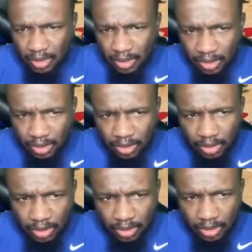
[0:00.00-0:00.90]

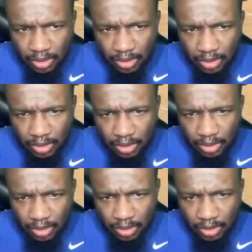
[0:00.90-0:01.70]
[no speech]